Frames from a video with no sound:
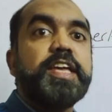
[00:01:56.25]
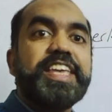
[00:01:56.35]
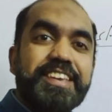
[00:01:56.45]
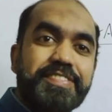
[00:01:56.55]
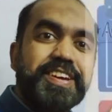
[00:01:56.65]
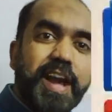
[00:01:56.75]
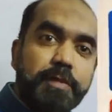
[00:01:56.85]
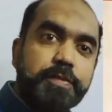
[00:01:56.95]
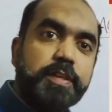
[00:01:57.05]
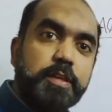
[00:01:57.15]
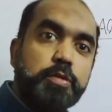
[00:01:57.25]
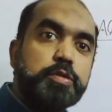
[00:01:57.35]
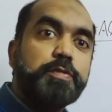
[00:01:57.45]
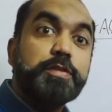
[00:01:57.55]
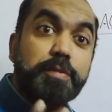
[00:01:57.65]
even after the use
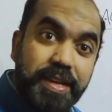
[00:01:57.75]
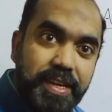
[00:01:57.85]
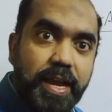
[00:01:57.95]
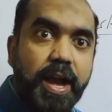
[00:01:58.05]
of 3